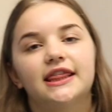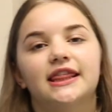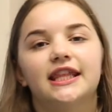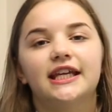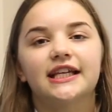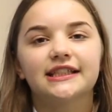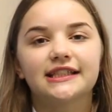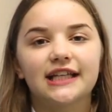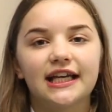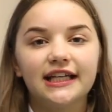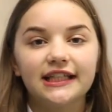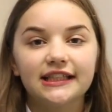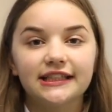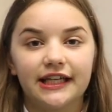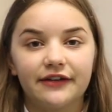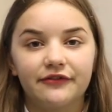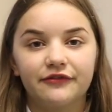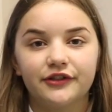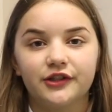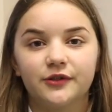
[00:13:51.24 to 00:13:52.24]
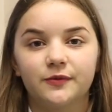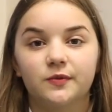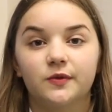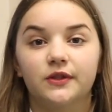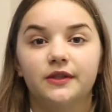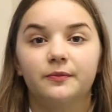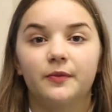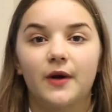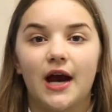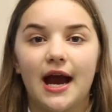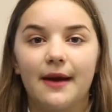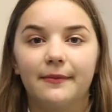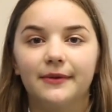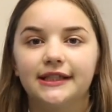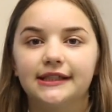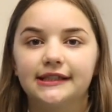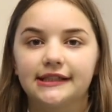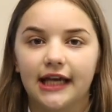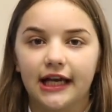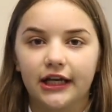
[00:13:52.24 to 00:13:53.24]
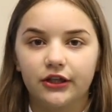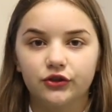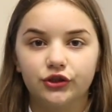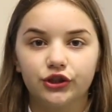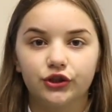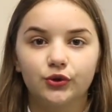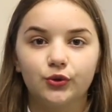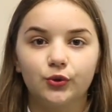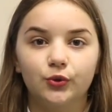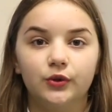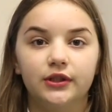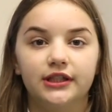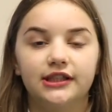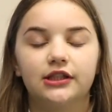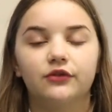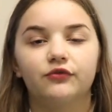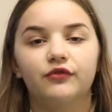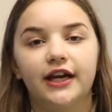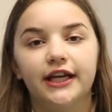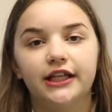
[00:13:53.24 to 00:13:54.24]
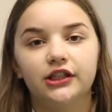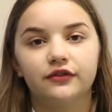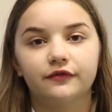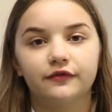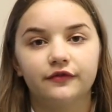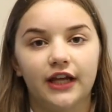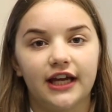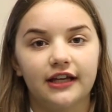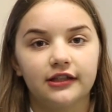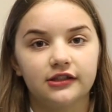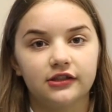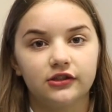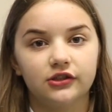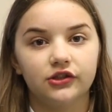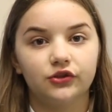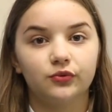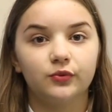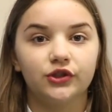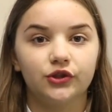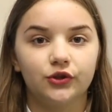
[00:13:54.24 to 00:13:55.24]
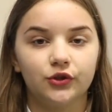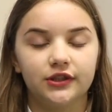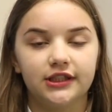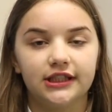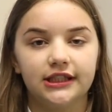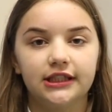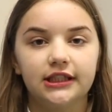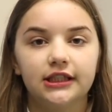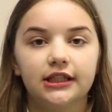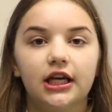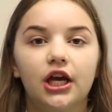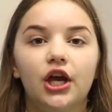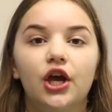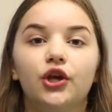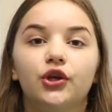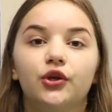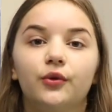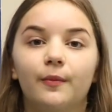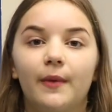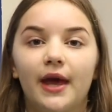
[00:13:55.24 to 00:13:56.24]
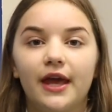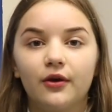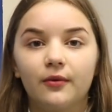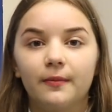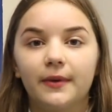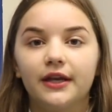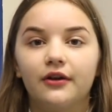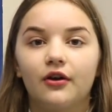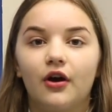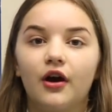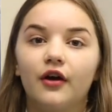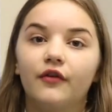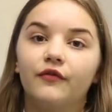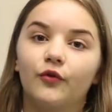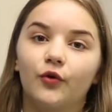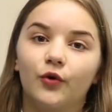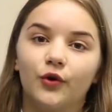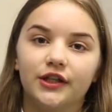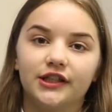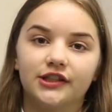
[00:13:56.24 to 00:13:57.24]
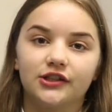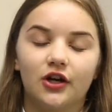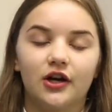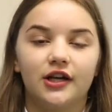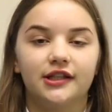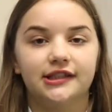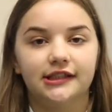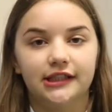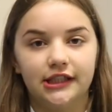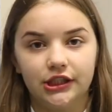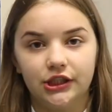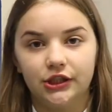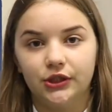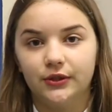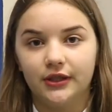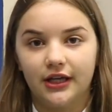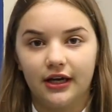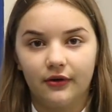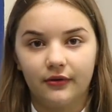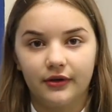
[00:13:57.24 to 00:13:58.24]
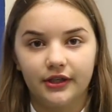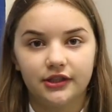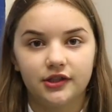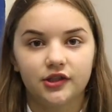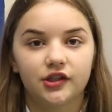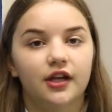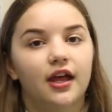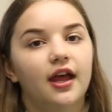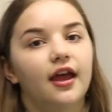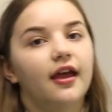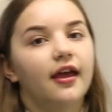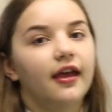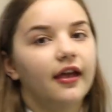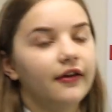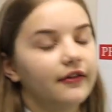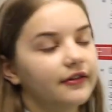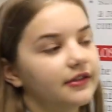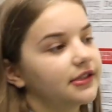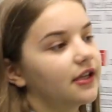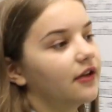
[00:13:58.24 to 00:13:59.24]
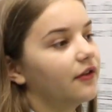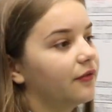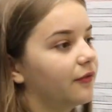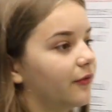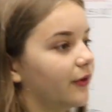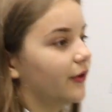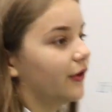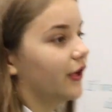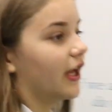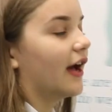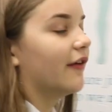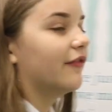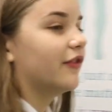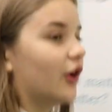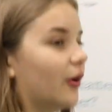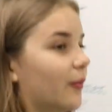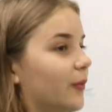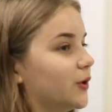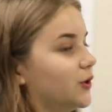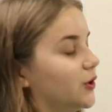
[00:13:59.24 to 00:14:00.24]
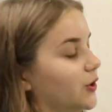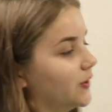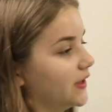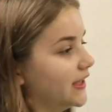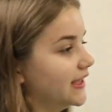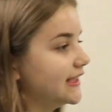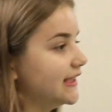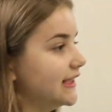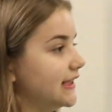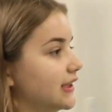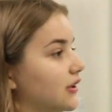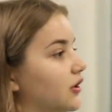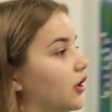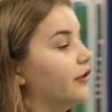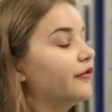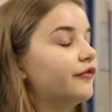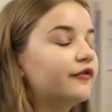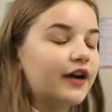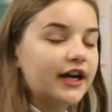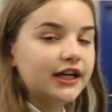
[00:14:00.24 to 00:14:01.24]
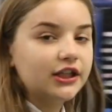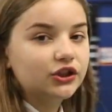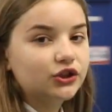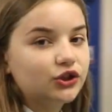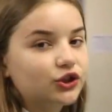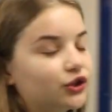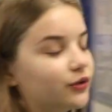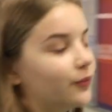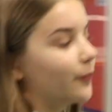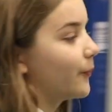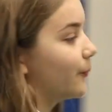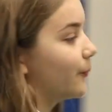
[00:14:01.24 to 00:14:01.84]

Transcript: The exciting difference between primary and secondary school is the range of lessons we study. You may or may not have already started to learn a new language. Here at South Wirral, you have the opportunity to learn French.